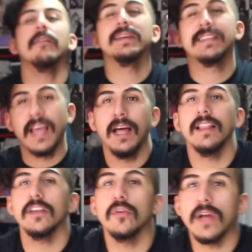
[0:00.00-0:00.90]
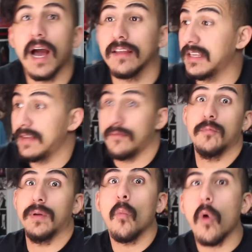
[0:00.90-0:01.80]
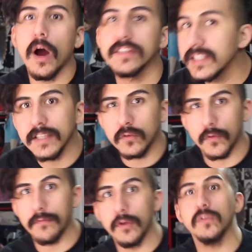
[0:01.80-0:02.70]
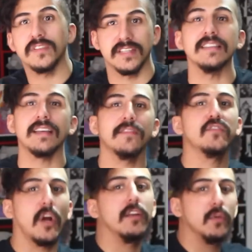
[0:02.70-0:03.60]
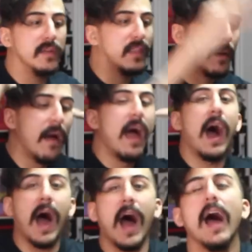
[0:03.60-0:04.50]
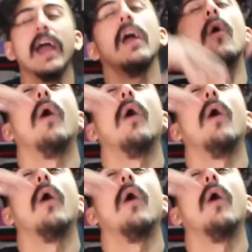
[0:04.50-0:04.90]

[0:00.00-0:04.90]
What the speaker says: have been telling you guys, if you've been watching these reviews since I've started doing them, I